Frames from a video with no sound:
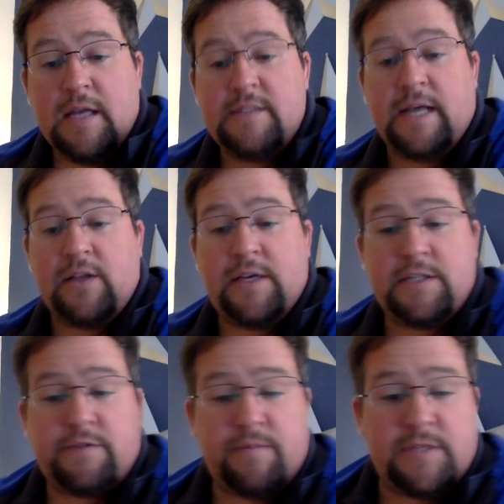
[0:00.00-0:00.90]

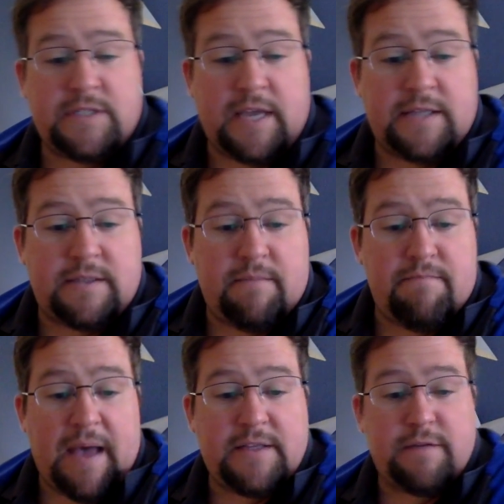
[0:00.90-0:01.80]
Delegates from the states
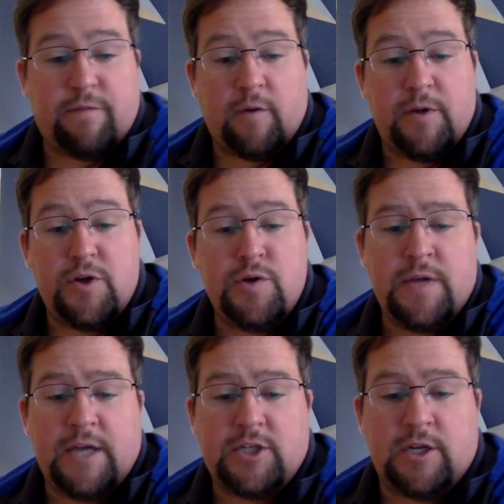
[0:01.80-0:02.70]
met to form a new
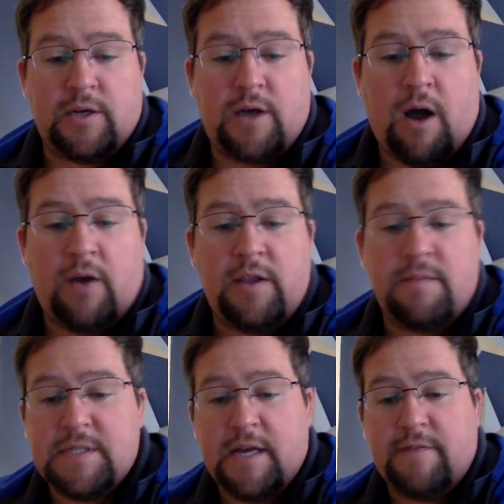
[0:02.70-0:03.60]
nation, calling
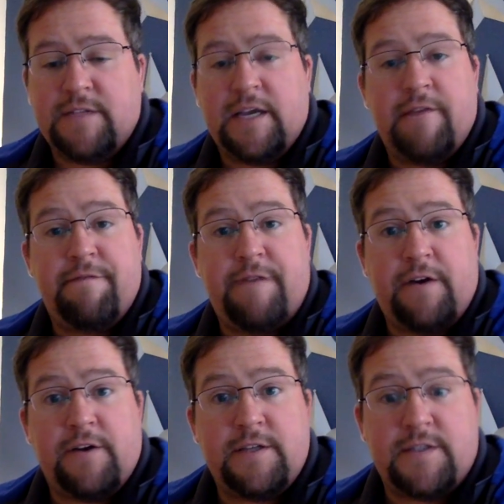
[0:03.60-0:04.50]
themselves the
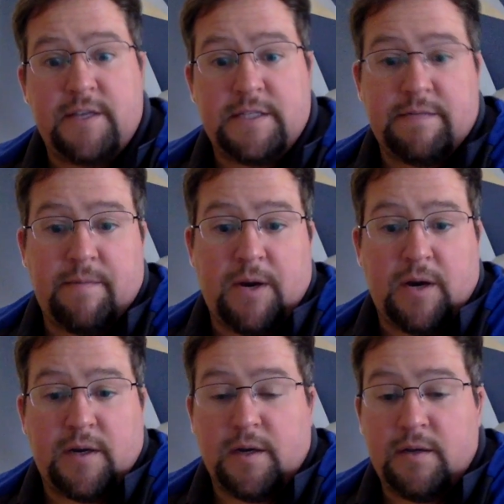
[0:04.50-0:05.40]
Confederate States of
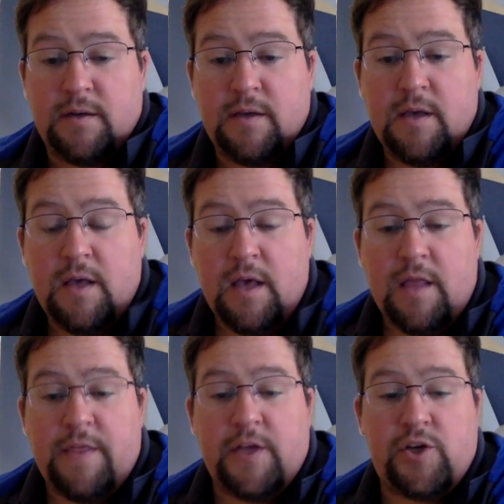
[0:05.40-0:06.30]
America.
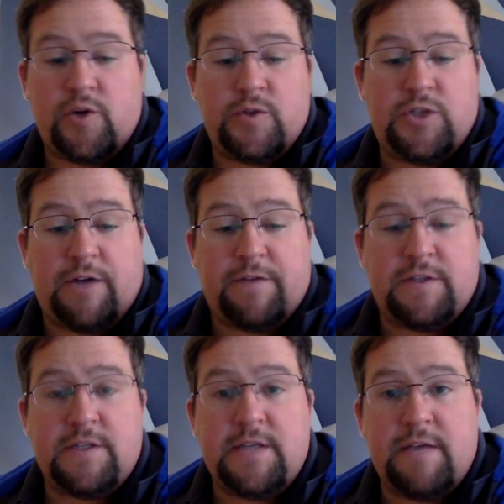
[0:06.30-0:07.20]
They chose
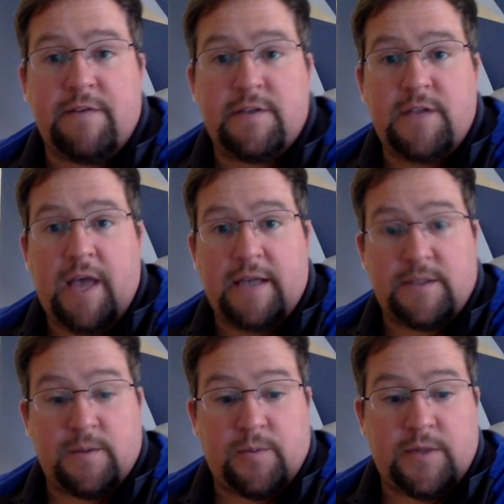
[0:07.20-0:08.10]
Jefferson Davis as
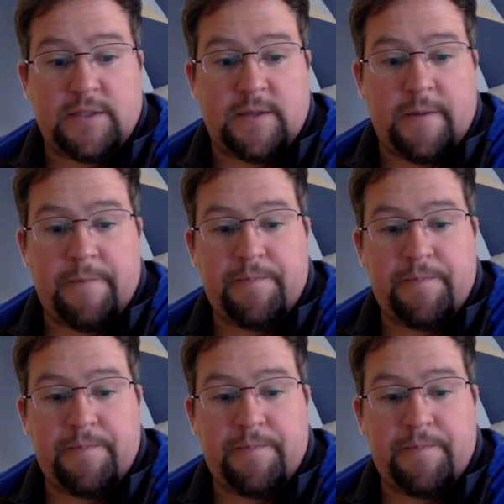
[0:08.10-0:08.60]
their president.